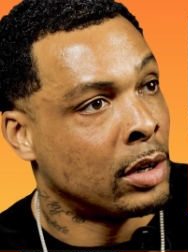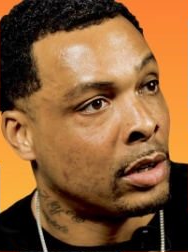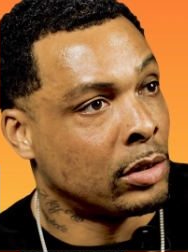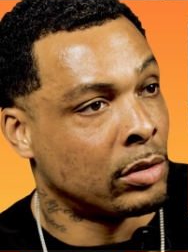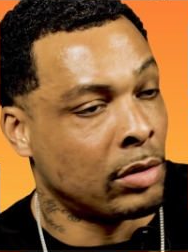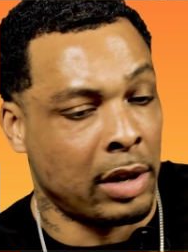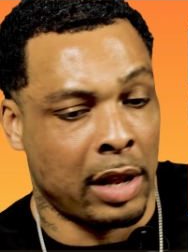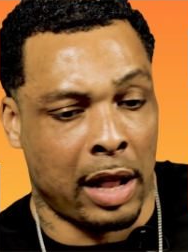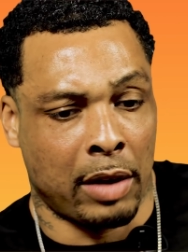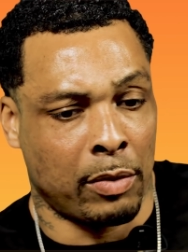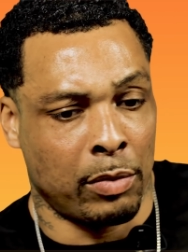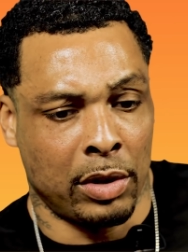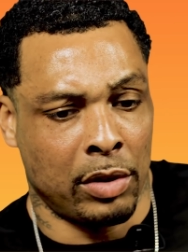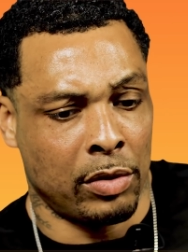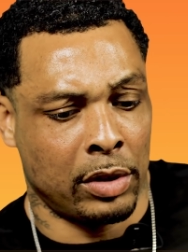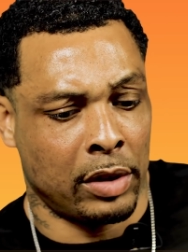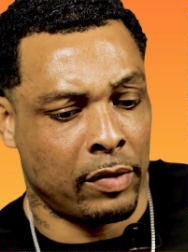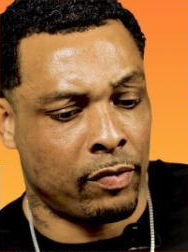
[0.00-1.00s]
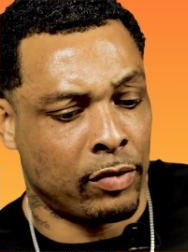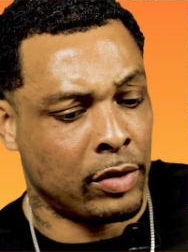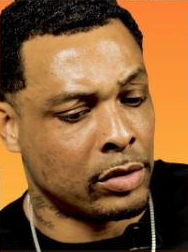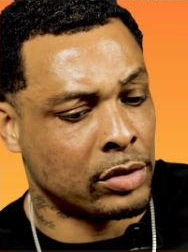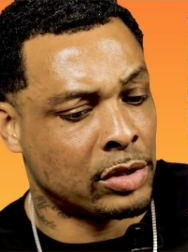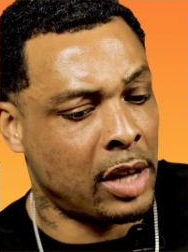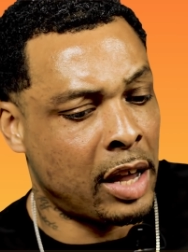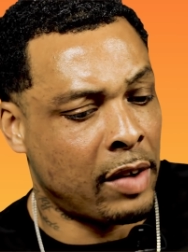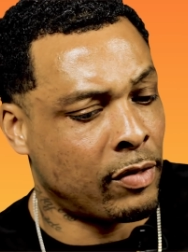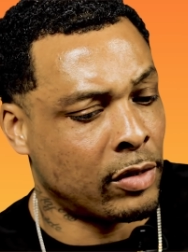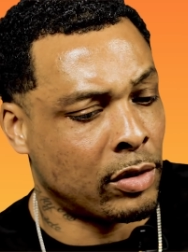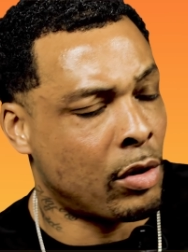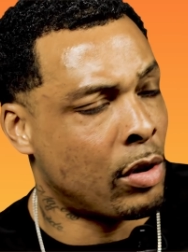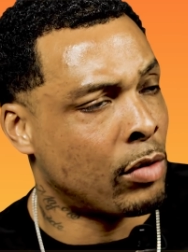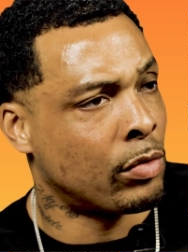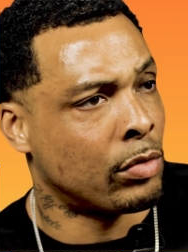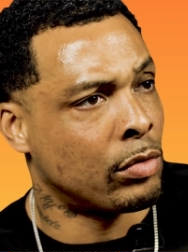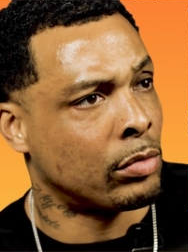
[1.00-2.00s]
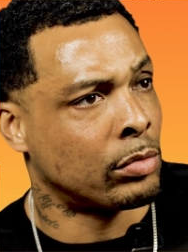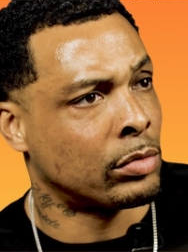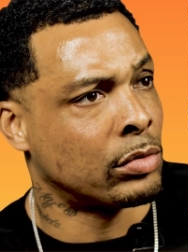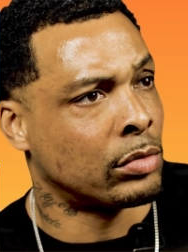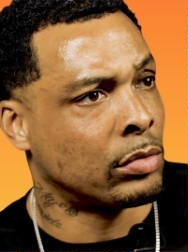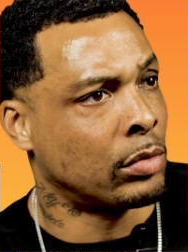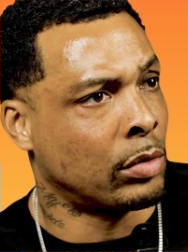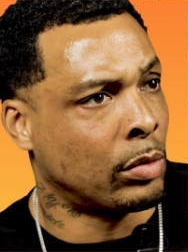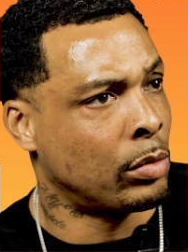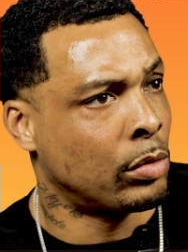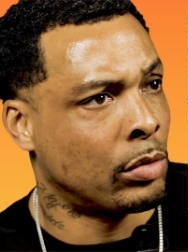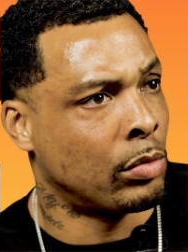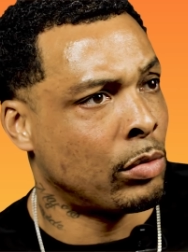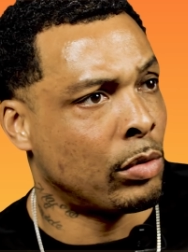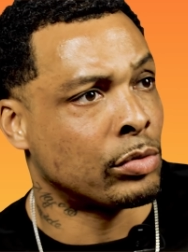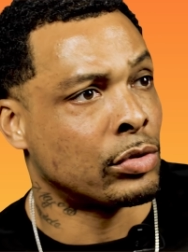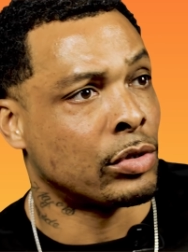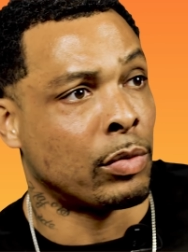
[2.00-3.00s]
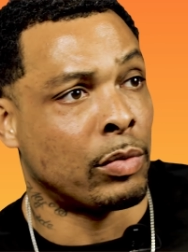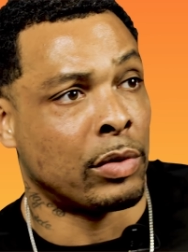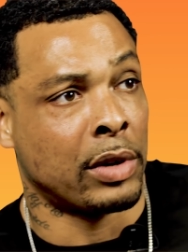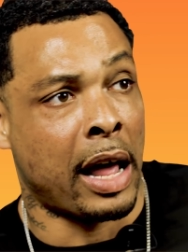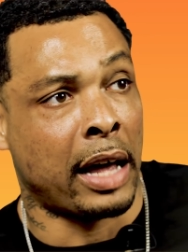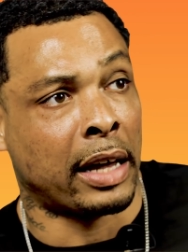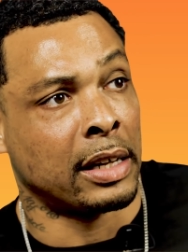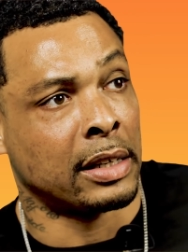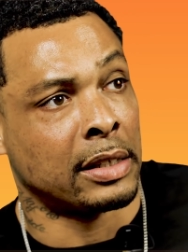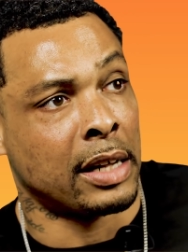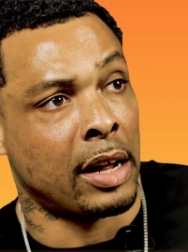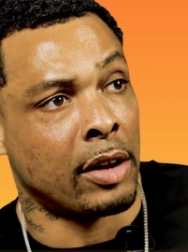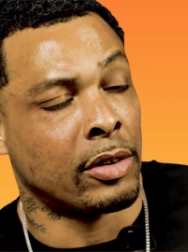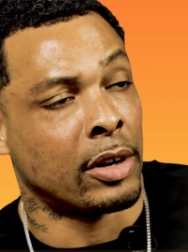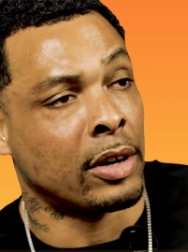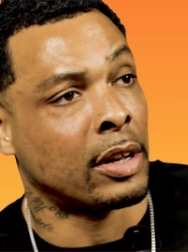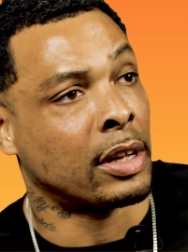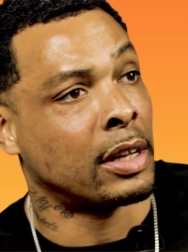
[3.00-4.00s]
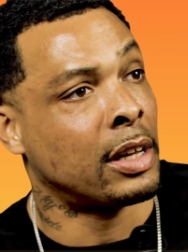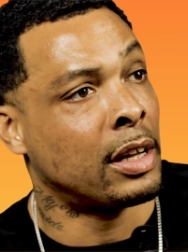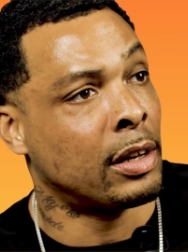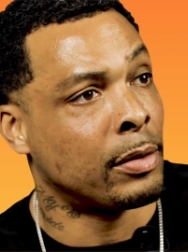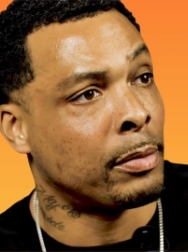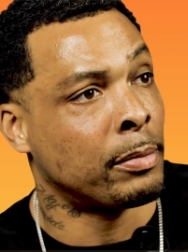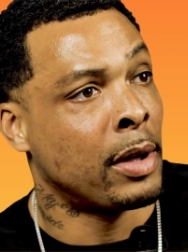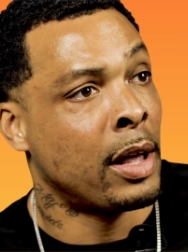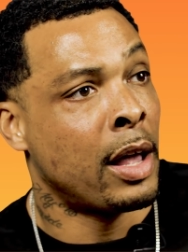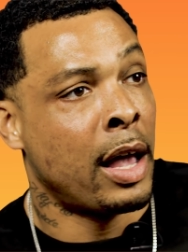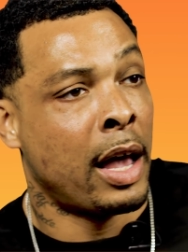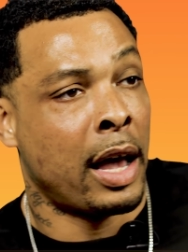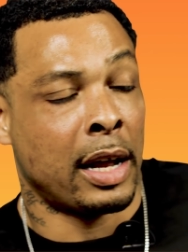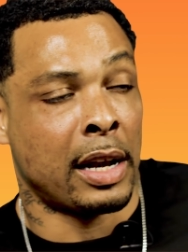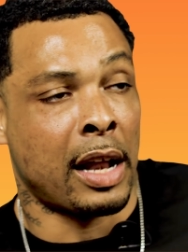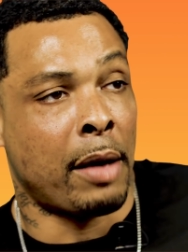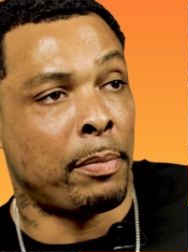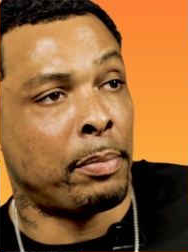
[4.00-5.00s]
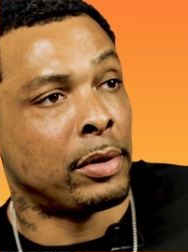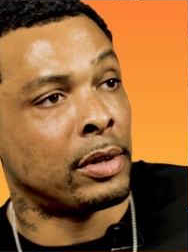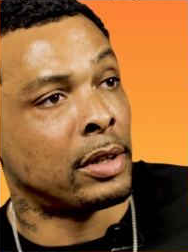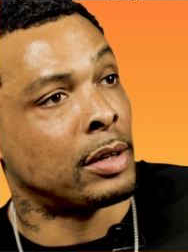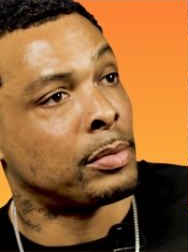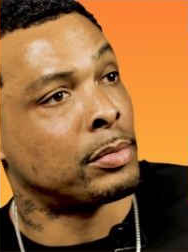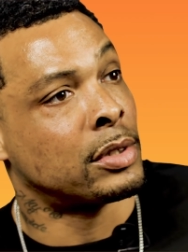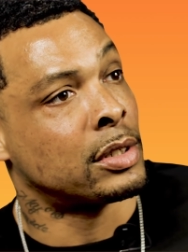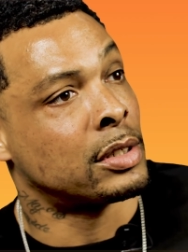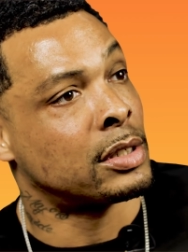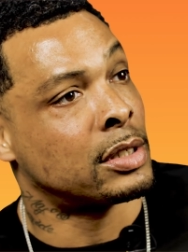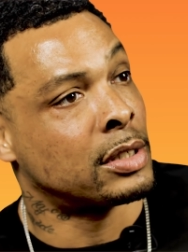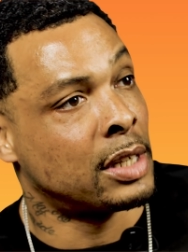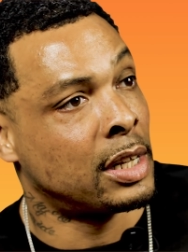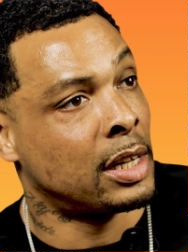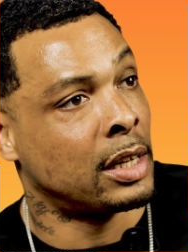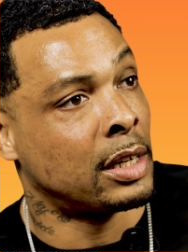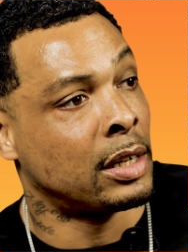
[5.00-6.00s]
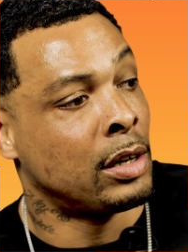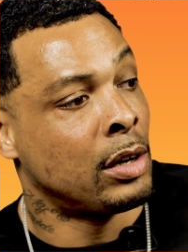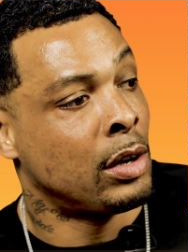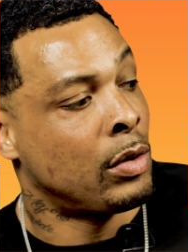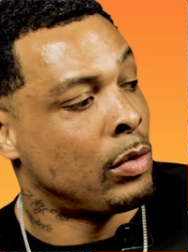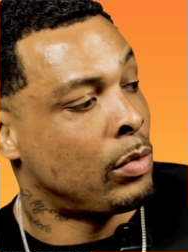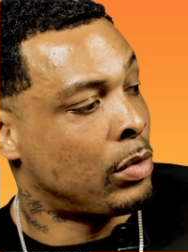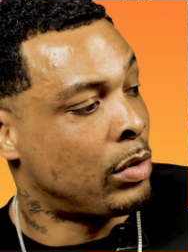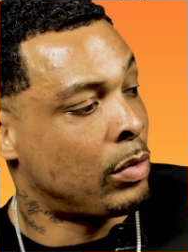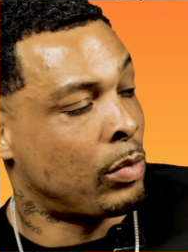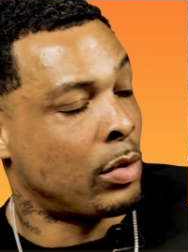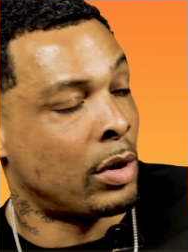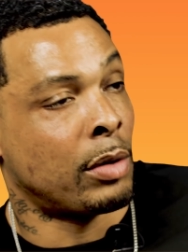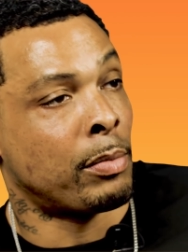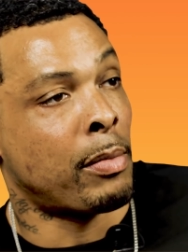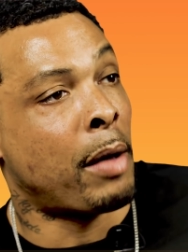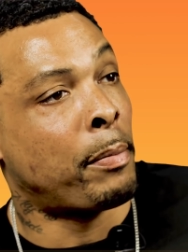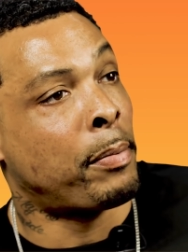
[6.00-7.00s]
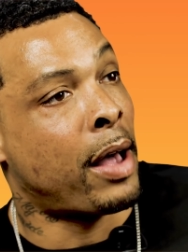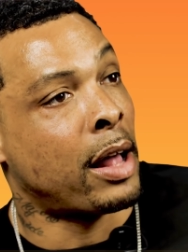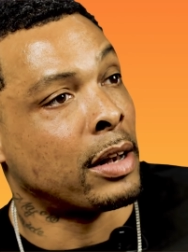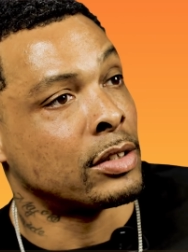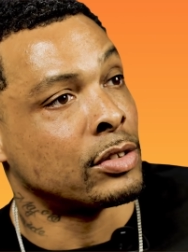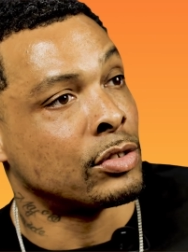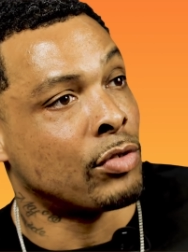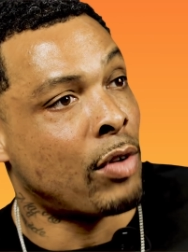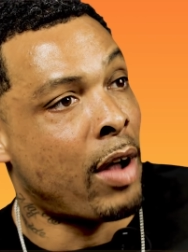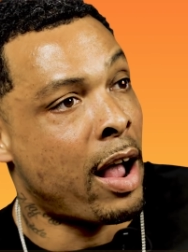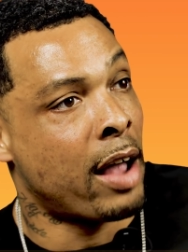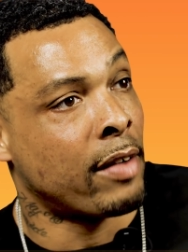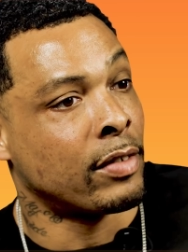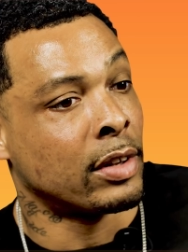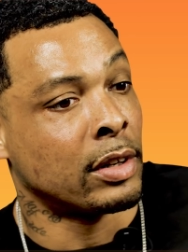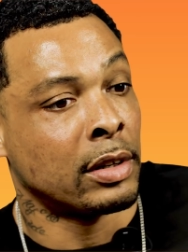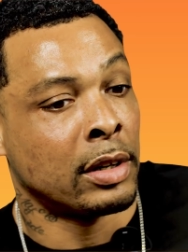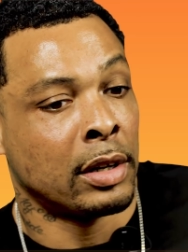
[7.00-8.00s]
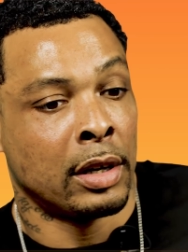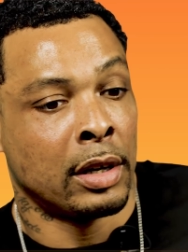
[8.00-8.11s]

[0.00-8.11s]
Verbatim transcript: you know, like we don't even feel safe in our rooms. Mm, so when I get down there to get them, and I pull up to the scene with one of my partners driving,